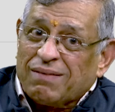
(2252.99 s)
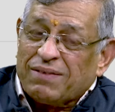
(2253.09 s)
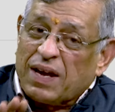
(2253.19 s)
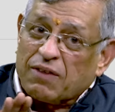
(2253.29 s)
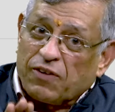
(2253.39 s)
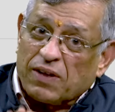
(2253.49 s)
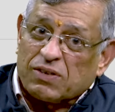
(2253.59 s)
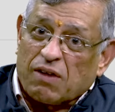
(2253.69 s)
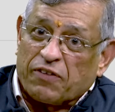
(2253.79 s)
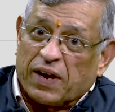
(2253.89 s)
we are
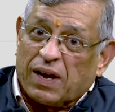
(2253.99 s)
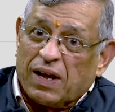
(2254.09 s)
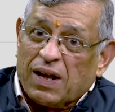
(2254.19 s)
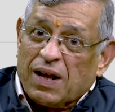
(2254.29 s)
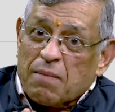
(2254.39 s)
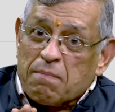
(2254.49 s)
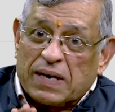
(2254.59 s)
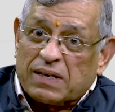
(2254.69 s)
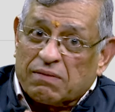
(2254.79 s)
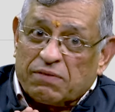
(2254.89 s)
philosophic,
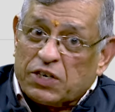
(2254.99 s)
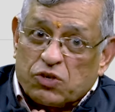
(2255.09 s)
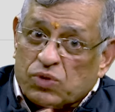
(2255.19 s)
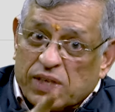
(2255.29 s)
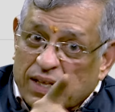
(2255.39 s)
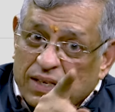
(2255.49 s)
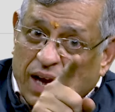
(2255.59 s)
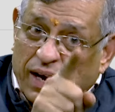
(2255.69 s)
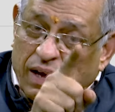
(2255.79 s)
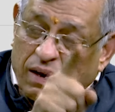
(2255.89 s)
but we should say this
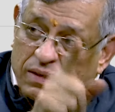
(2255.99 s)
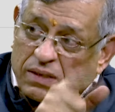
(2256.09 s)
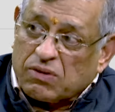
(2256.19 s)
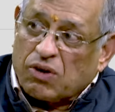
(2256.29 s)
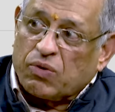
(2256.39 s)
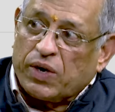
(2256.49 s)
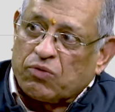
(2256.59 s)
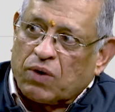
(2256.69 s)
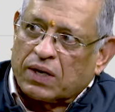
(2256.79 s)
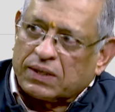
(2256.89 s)
ideology is not going to
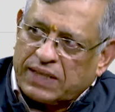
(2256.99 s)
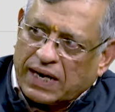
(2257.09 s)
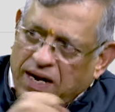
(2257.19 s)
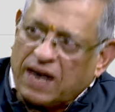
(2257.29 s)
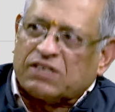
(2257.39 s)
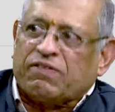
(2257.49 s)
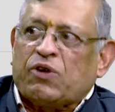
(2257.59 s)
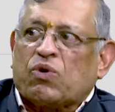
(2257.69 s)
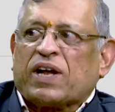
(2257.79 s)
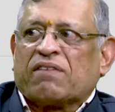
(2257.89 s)
work. That guts we
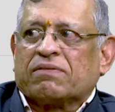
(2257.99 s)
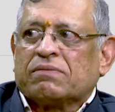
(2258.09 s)
don't have.